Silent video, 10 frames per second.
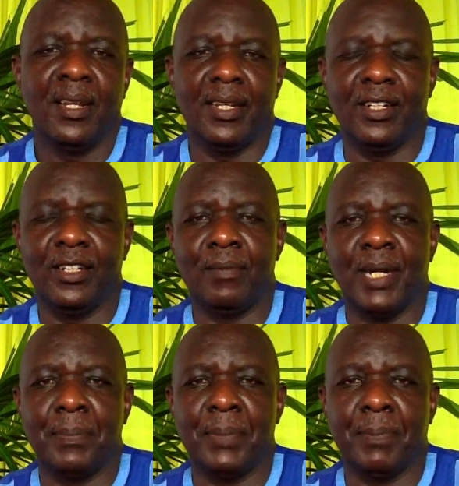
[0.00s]
Hello,
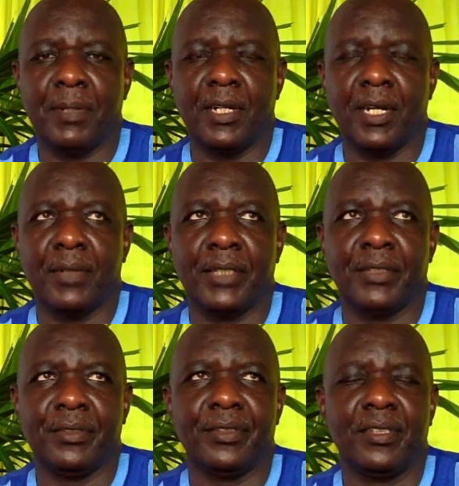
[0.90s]
my people, how are
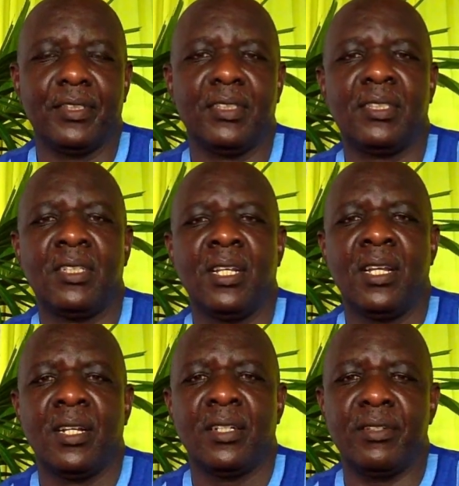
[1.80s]
you?
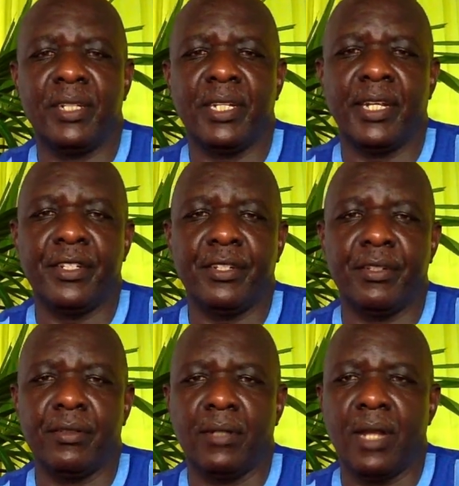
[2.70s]
Good day
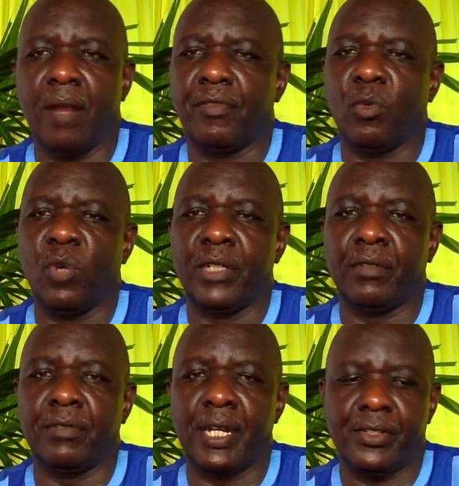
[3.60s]
to every one
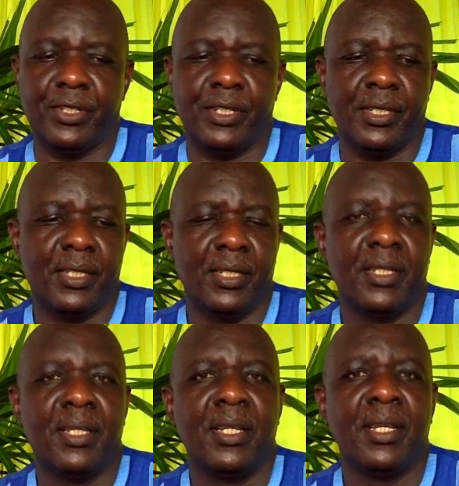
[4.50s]
of us.
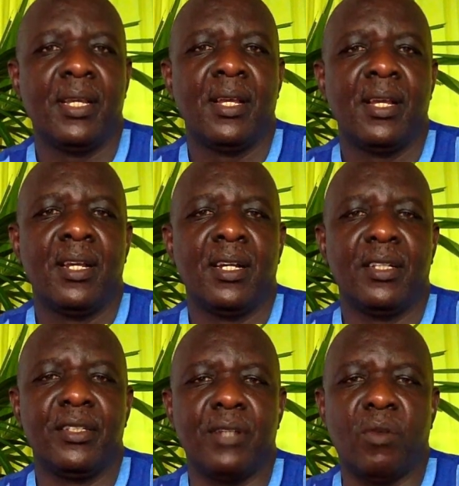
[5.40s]

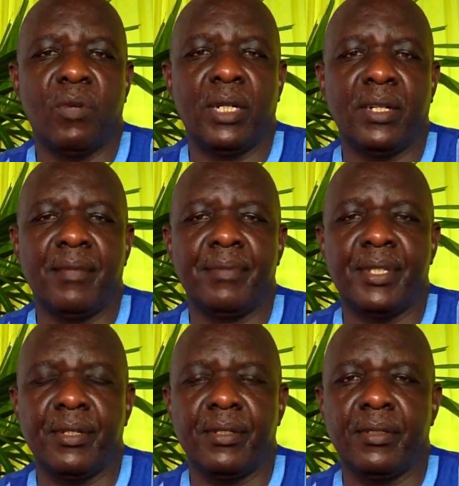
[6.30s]
You are welcome
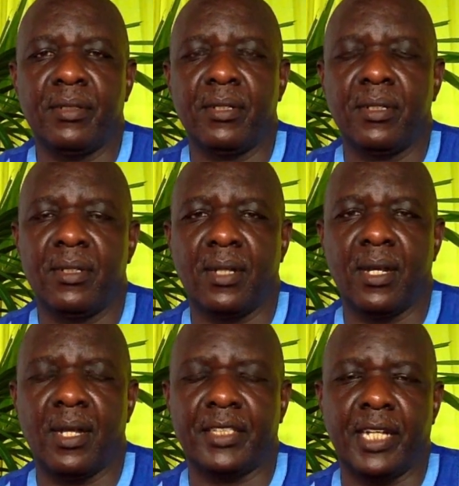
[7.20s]
to
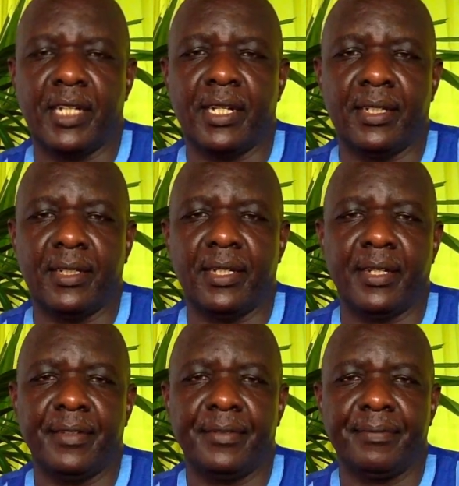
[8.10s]
our channel again.